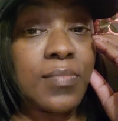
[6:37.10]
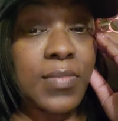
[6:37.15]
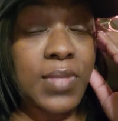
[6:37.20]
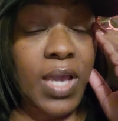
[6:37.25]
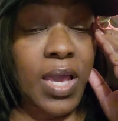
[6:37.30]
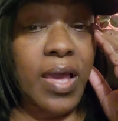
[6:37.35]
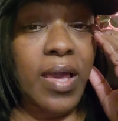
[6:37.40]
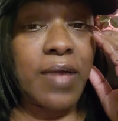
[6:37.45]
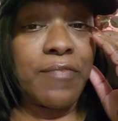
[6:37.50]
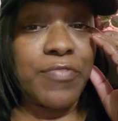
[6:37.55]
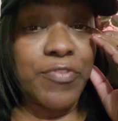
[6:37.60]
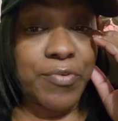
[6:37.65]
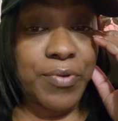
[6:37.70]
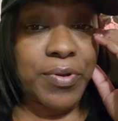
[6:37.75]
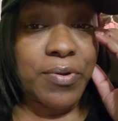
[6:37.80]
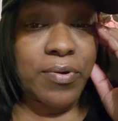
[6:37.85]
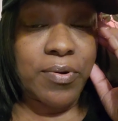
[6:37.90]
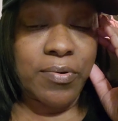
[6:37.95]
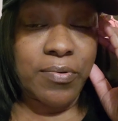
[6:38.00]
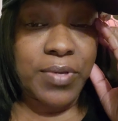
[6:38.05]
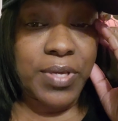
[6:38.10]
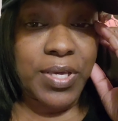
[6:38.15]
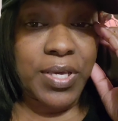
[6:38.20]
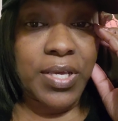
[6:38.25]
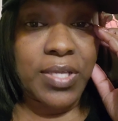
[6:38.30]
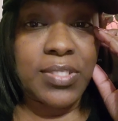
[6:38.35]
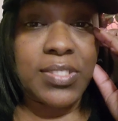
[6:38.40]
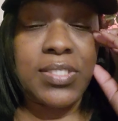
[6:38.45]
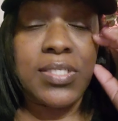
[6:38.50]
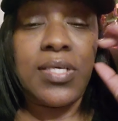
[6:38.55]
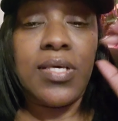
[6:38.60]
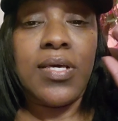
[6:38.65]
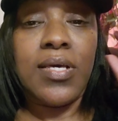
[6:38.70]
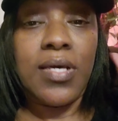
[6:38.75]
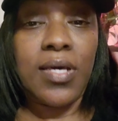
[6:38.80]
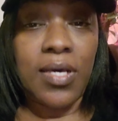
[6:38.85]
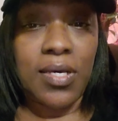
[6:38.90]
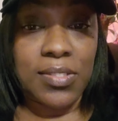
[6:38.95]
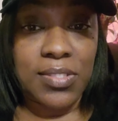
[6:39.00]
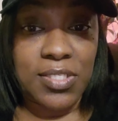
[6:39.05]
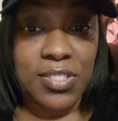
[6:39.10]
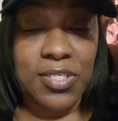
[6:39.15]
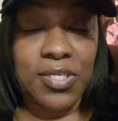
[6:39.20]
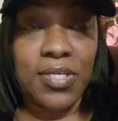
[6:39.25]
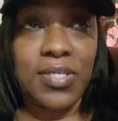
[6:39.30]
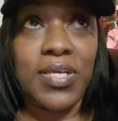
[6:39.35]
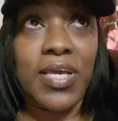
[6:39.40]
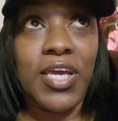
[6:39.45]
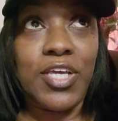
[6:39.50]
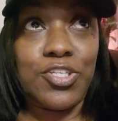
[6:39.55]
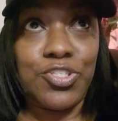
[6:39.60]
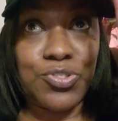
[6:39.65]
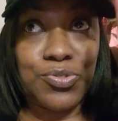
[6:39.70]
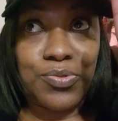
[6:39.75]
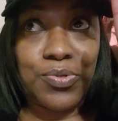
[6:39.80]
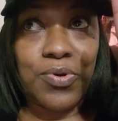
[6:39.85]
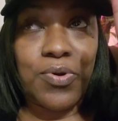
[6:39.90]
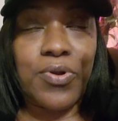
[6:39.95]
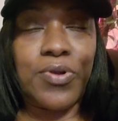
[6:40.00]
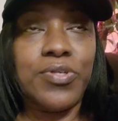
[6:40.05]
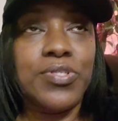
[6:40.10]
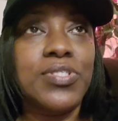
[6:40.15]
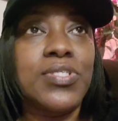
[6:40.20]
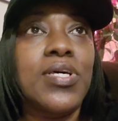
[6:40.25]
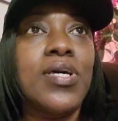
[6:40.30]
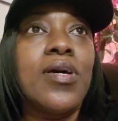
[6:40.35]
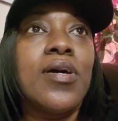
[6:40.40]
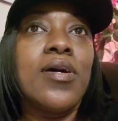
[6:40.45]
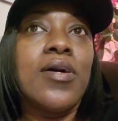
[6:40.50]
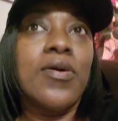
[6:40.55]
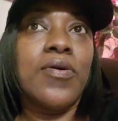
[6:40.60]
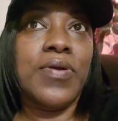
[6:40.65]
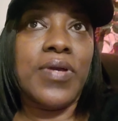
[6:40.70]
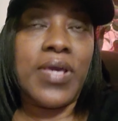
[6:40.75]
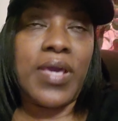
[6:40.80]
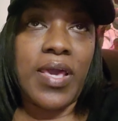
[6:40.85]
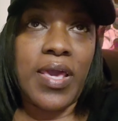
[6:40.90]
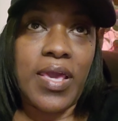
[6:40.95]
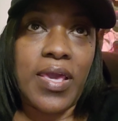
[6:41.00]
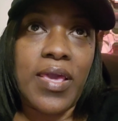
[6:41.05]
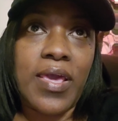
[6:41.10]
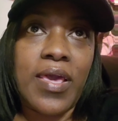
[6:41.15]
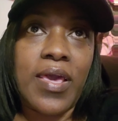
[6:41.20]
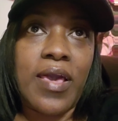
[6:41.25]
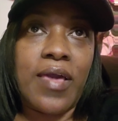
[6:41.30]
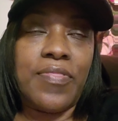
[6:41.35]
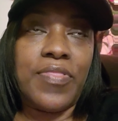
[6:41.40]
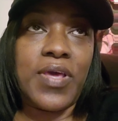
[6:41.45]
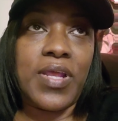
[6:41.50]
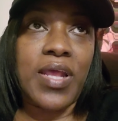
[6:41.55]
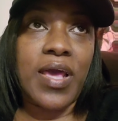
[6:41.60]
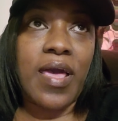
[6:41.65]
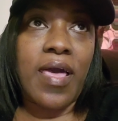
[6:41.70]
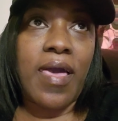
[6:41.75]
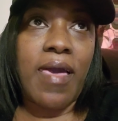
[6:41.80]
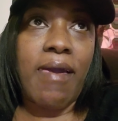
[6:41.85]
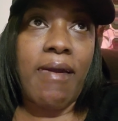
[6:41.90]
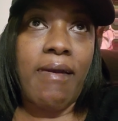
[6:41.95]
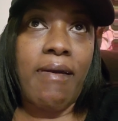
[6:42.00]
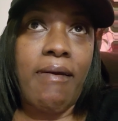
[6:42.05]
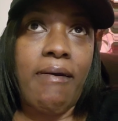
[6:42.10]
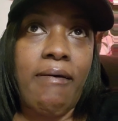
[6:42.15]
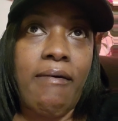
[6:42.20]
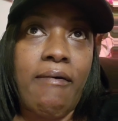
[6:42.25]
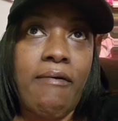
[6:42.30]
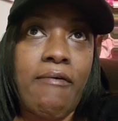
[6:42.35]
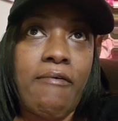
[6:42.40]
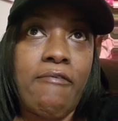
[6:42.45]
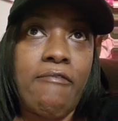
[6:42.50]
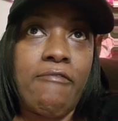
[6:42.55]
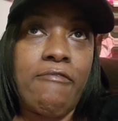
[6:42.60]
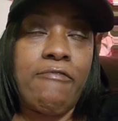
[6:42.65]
I have 3 grown kids, a son and 2 daughters. Okay. And then I have